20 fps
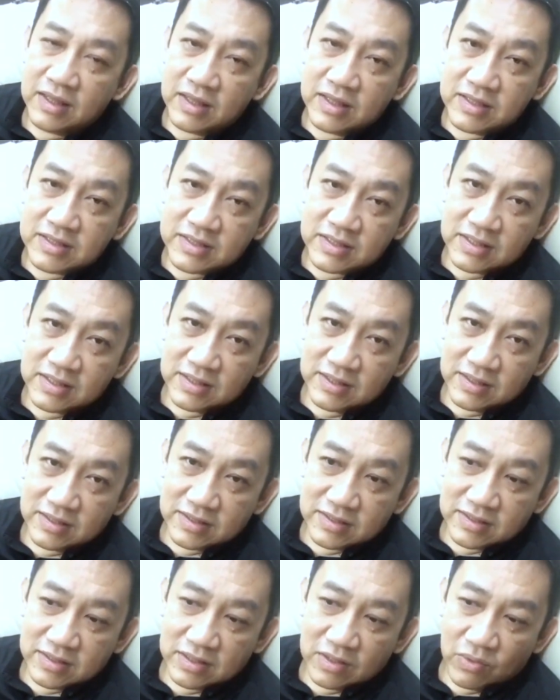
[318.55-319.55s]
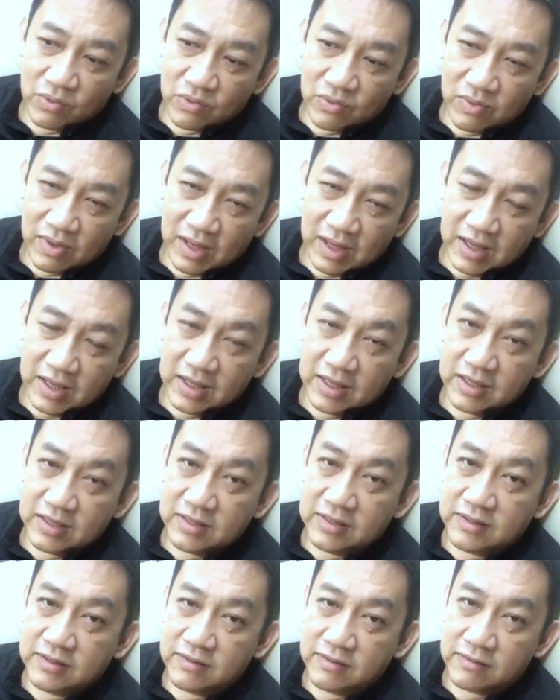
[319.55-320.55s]
this is the
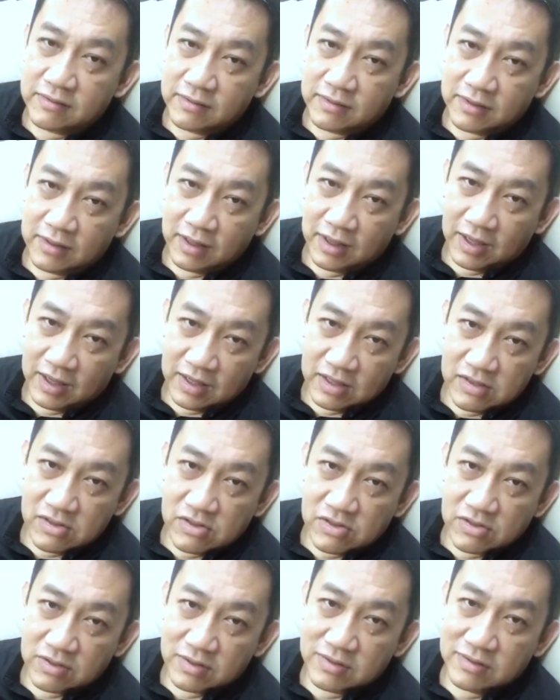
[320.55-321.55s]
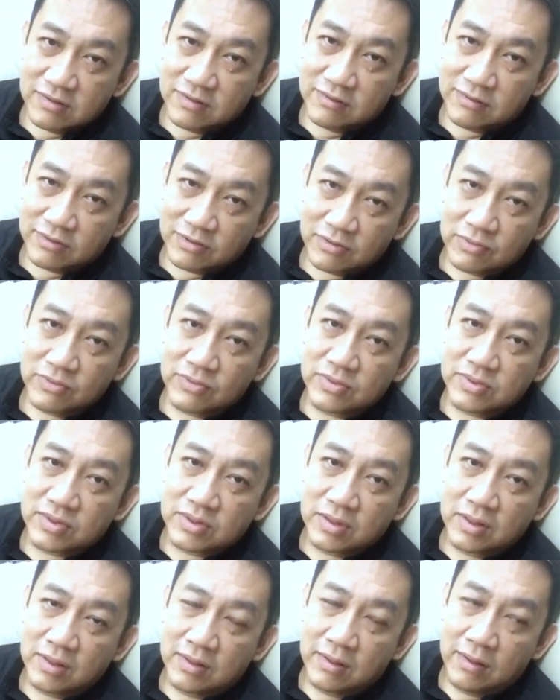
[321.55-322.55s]
way the ancient
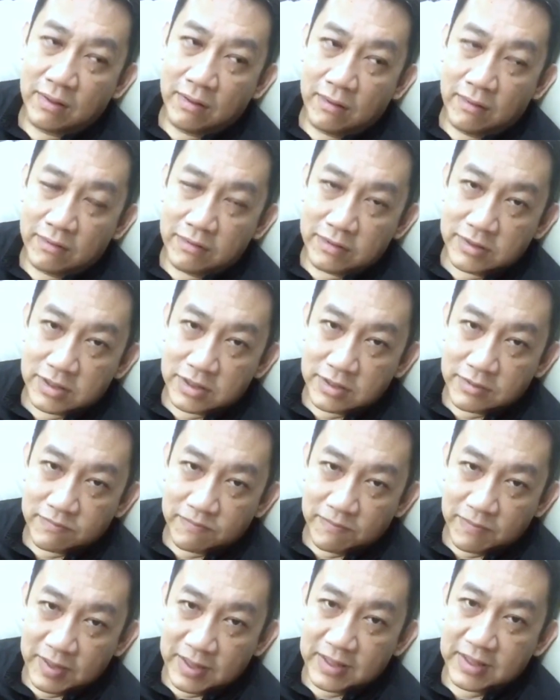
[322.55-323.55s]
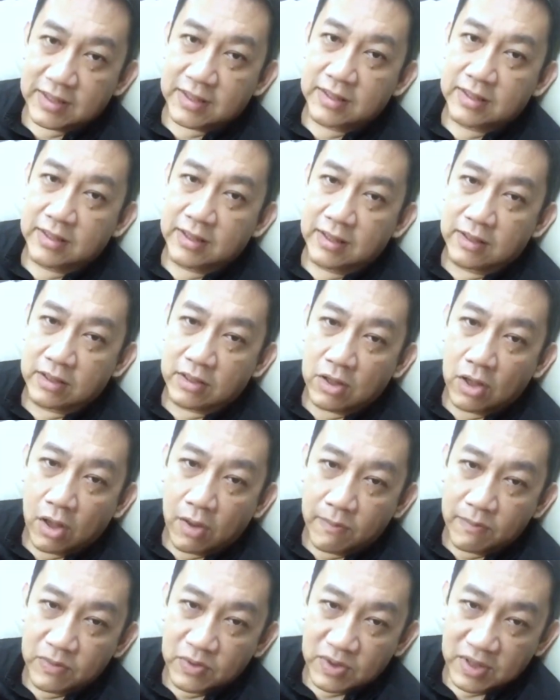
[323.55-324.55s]
Jews speak and
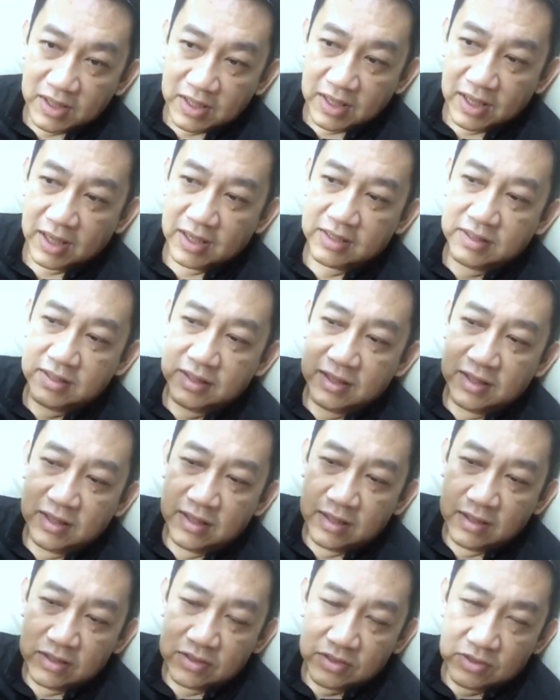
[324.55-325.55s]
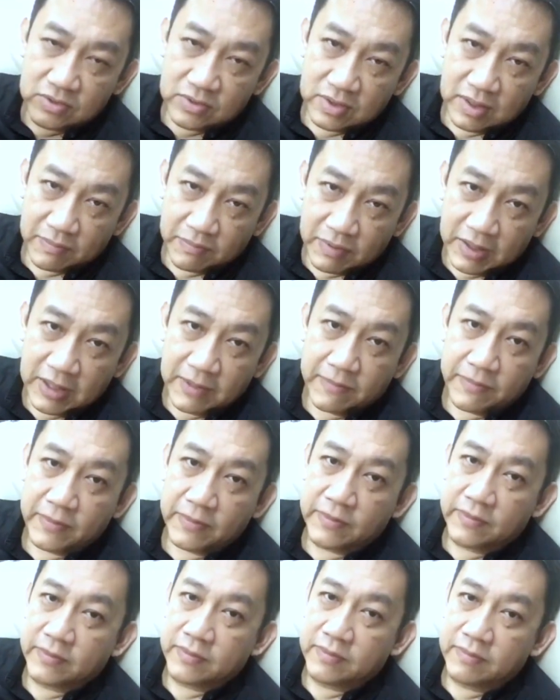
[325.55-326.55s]
communicate to the
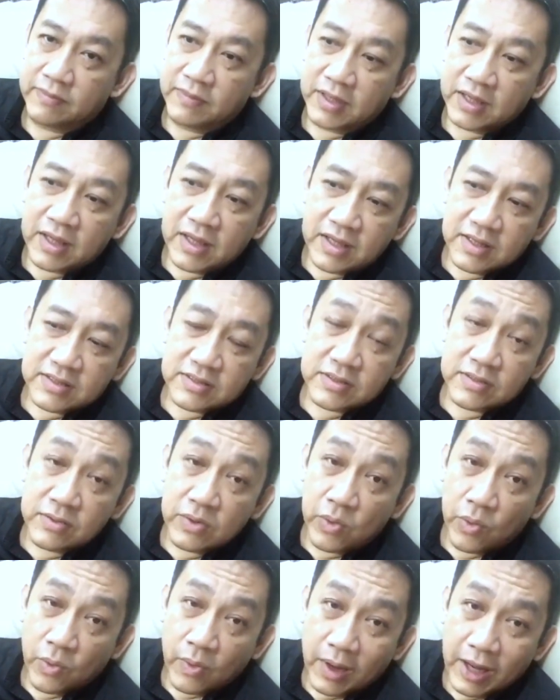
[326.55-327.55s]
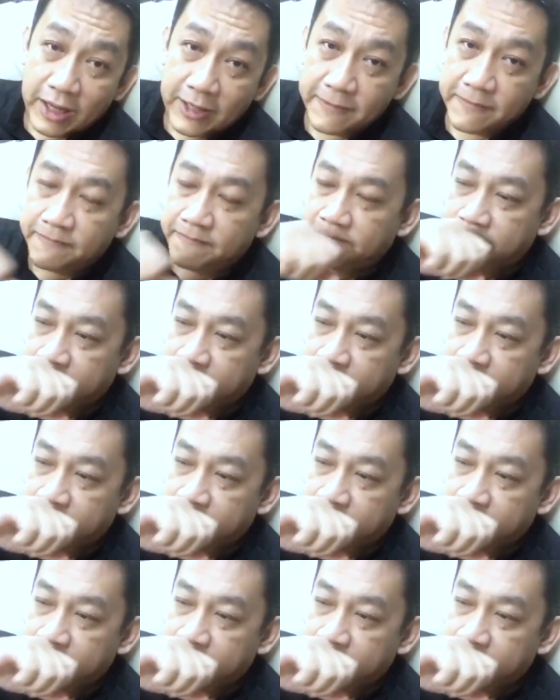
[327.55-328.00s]
people. Because you know why?